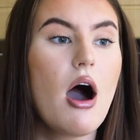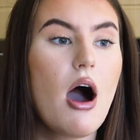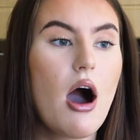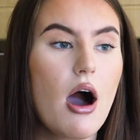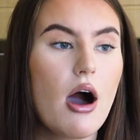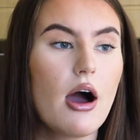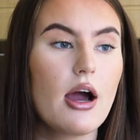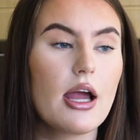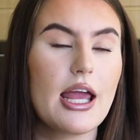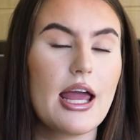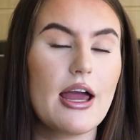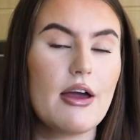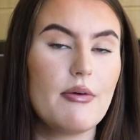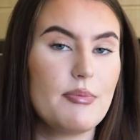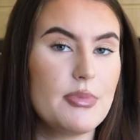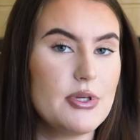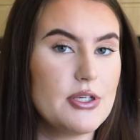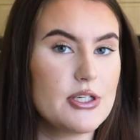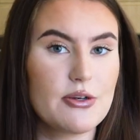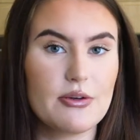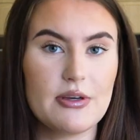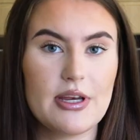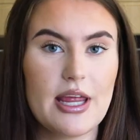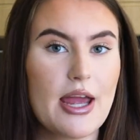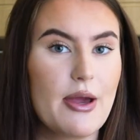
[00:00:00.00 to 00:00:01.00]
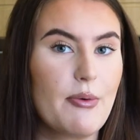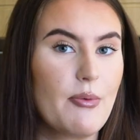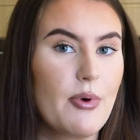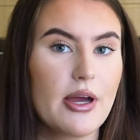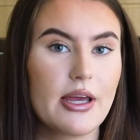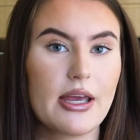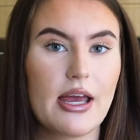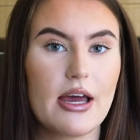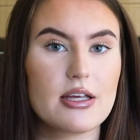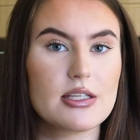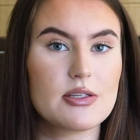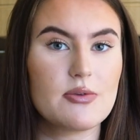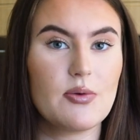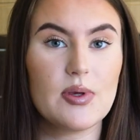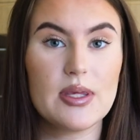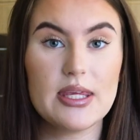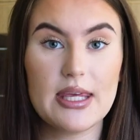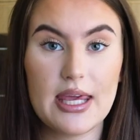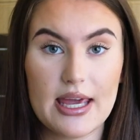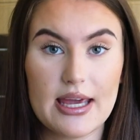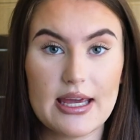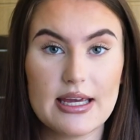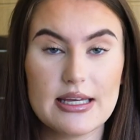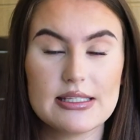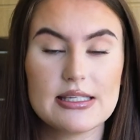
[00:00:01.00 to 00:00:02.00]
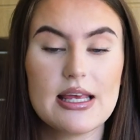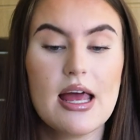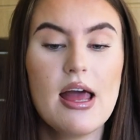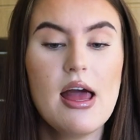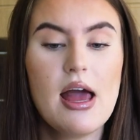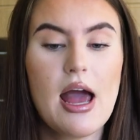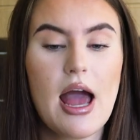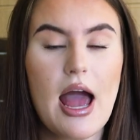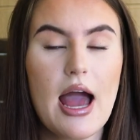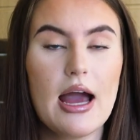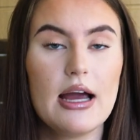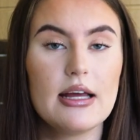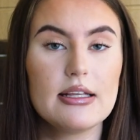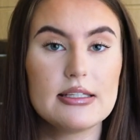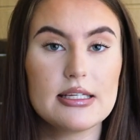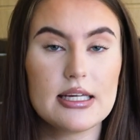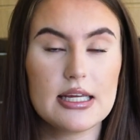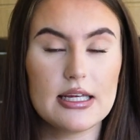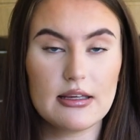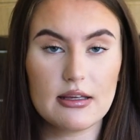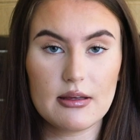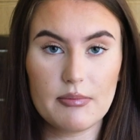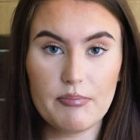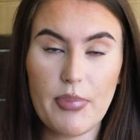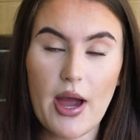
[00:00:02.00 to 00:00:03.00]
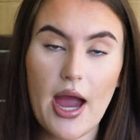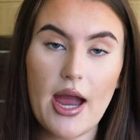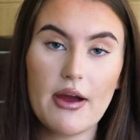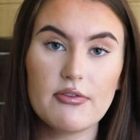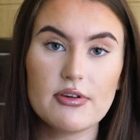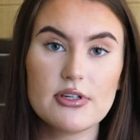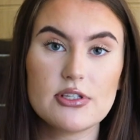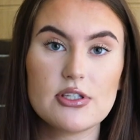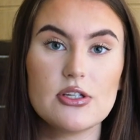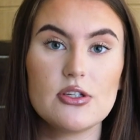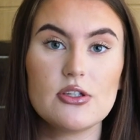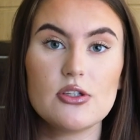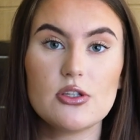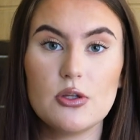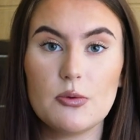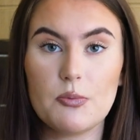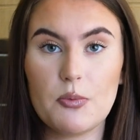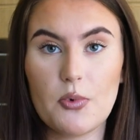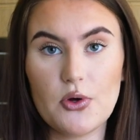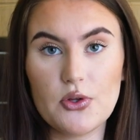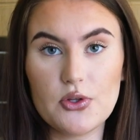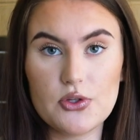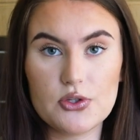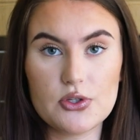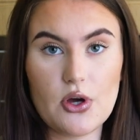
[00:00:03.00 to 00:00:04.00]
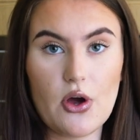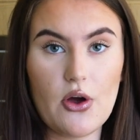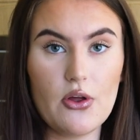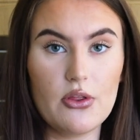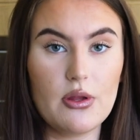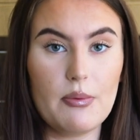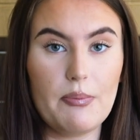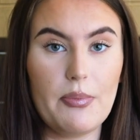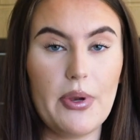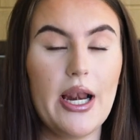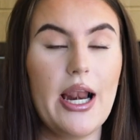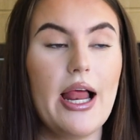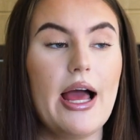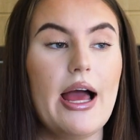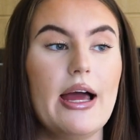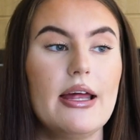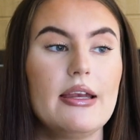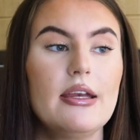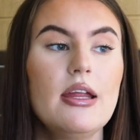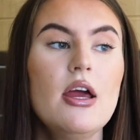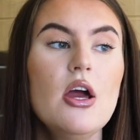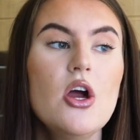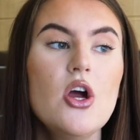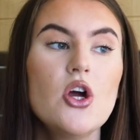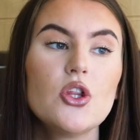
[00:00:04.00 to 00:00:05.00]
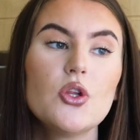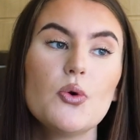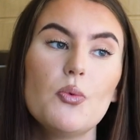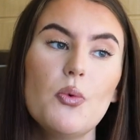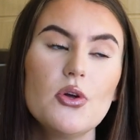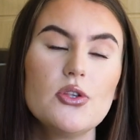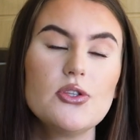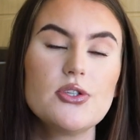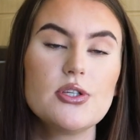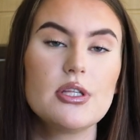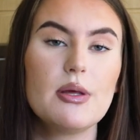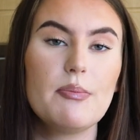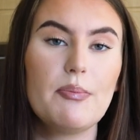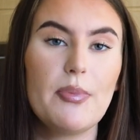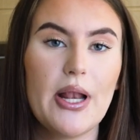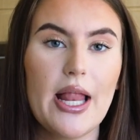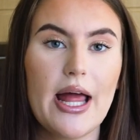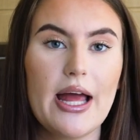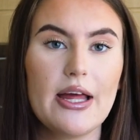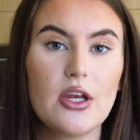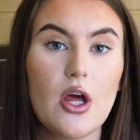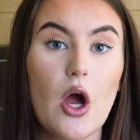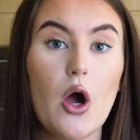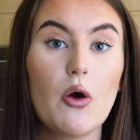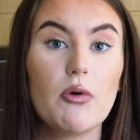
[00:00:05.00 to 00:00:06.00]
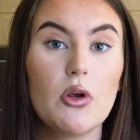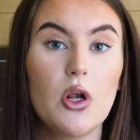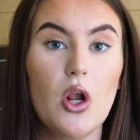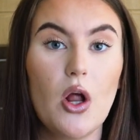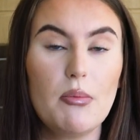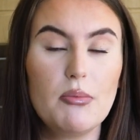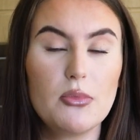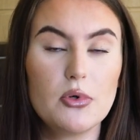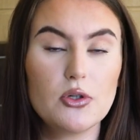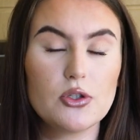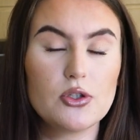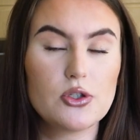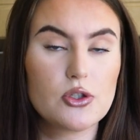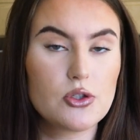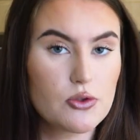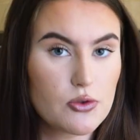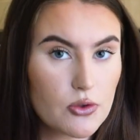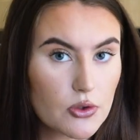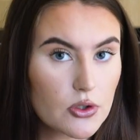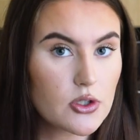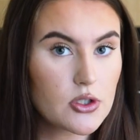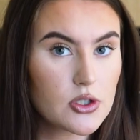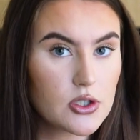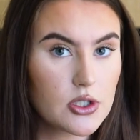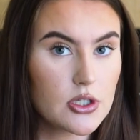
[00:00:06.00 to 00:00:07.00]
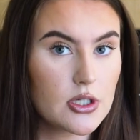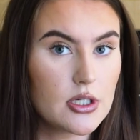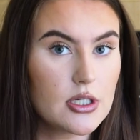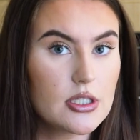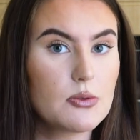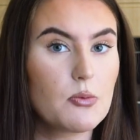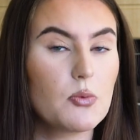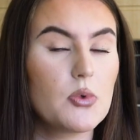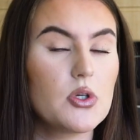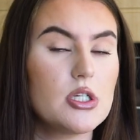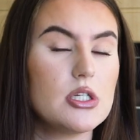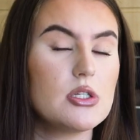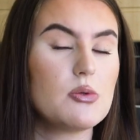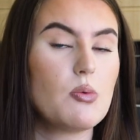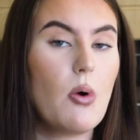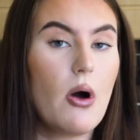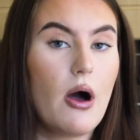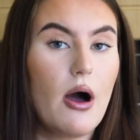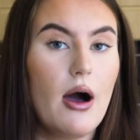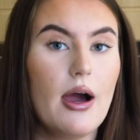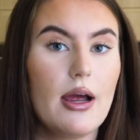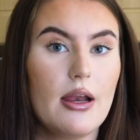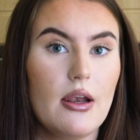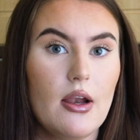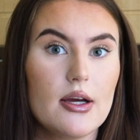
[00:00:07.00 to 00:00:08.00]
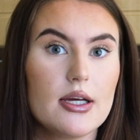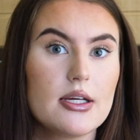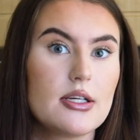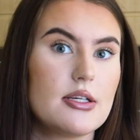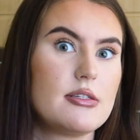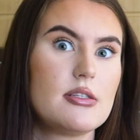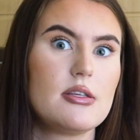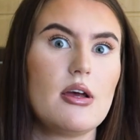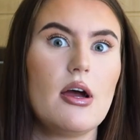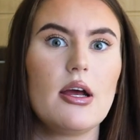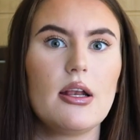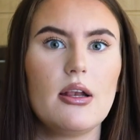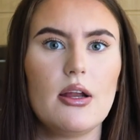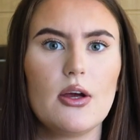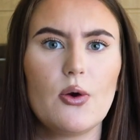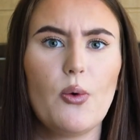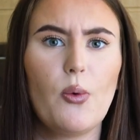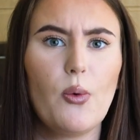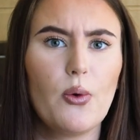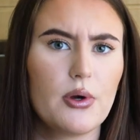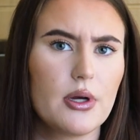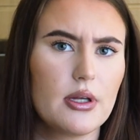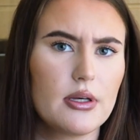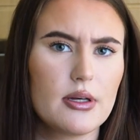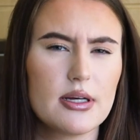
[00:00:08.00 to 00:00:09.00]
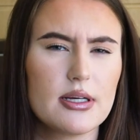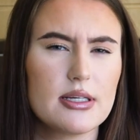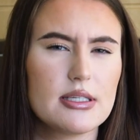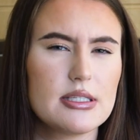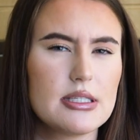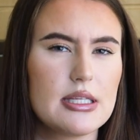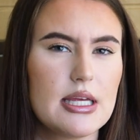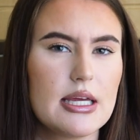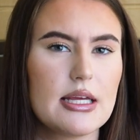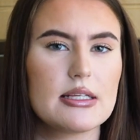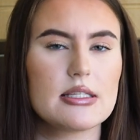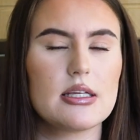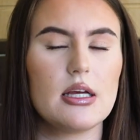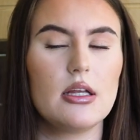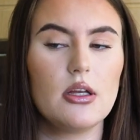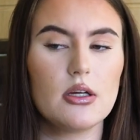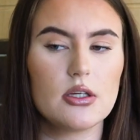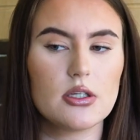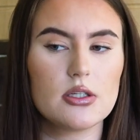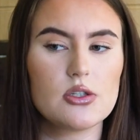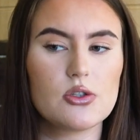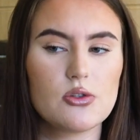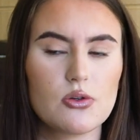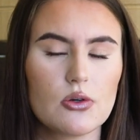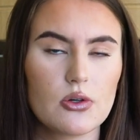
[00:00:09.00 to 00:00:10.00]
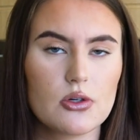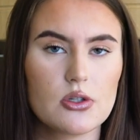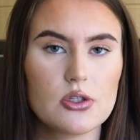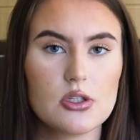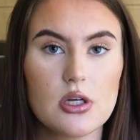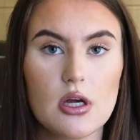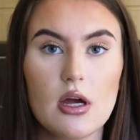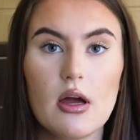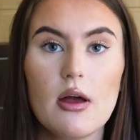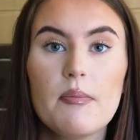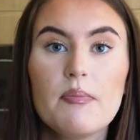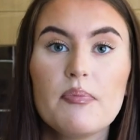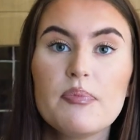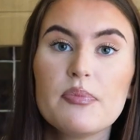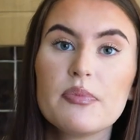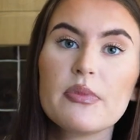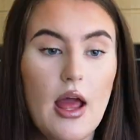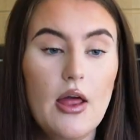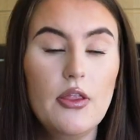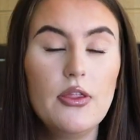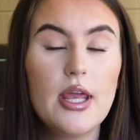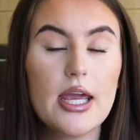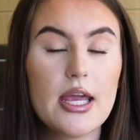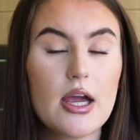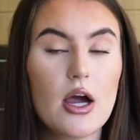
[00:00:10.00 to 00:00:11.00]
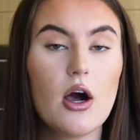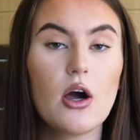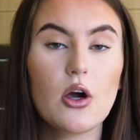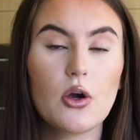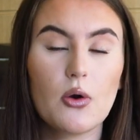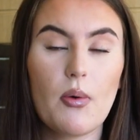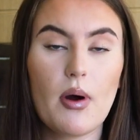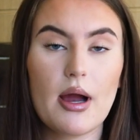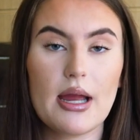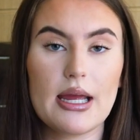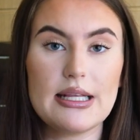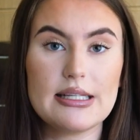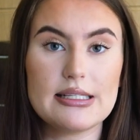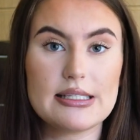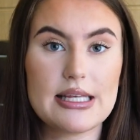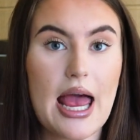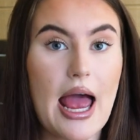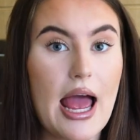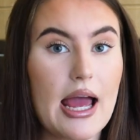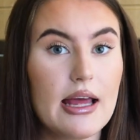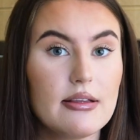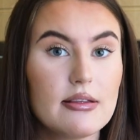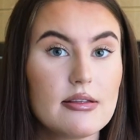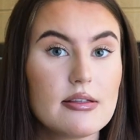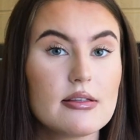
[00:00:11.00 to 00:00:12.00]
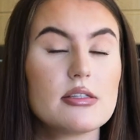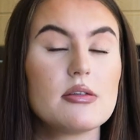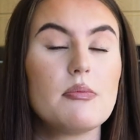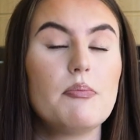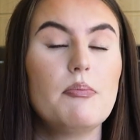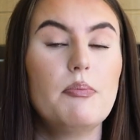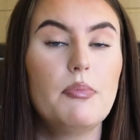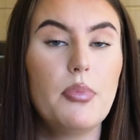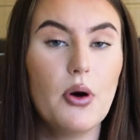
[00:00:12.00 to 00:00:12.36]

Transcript: I have been doing HIIT workouts for years. And in comparison to the ones on the plan, are a lot more structured, which is what I like, because I like organised things, I like structure, and they are quite intense.